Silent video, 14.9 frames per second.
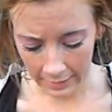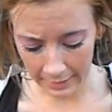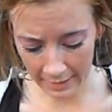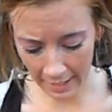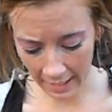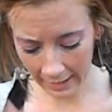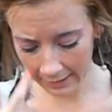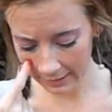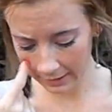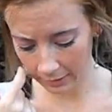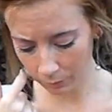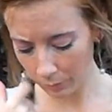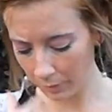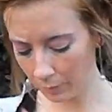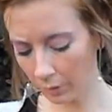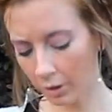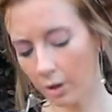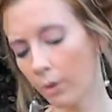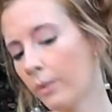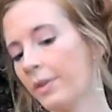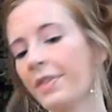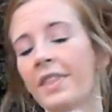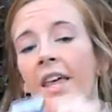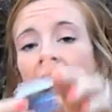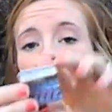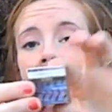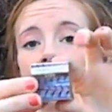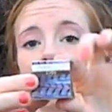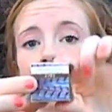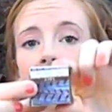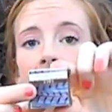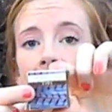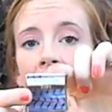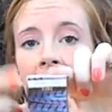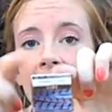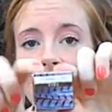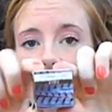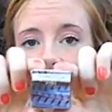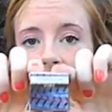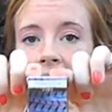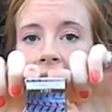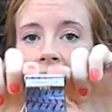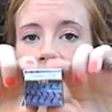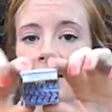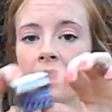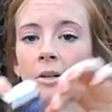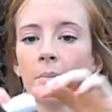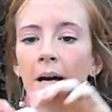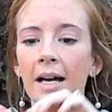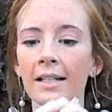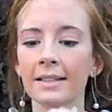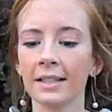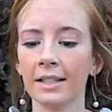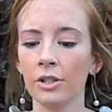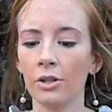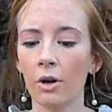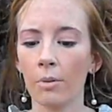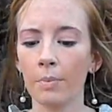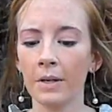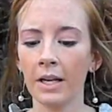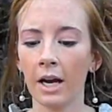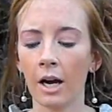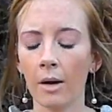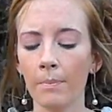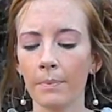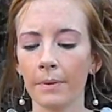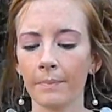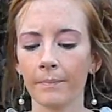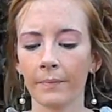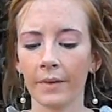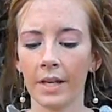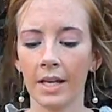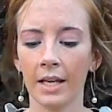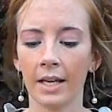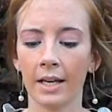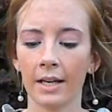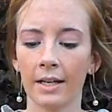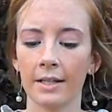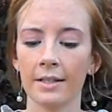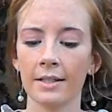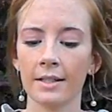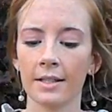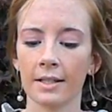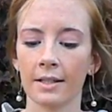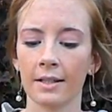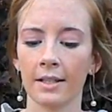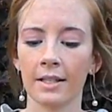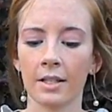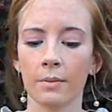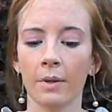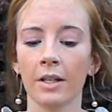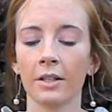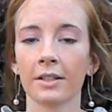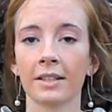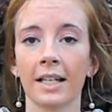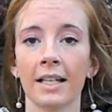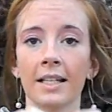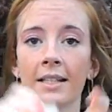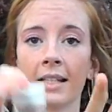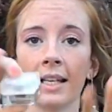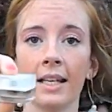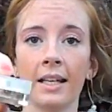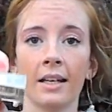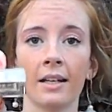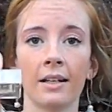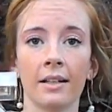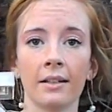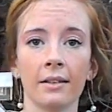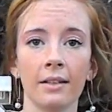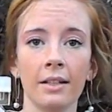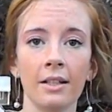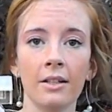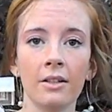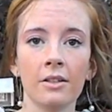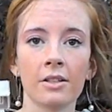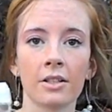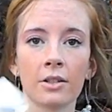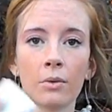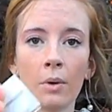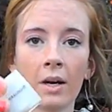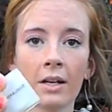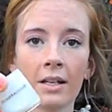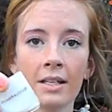Next, we will go with this. It's in a tiny little box, and then you open it up, and this is what it looks like. It's in a little square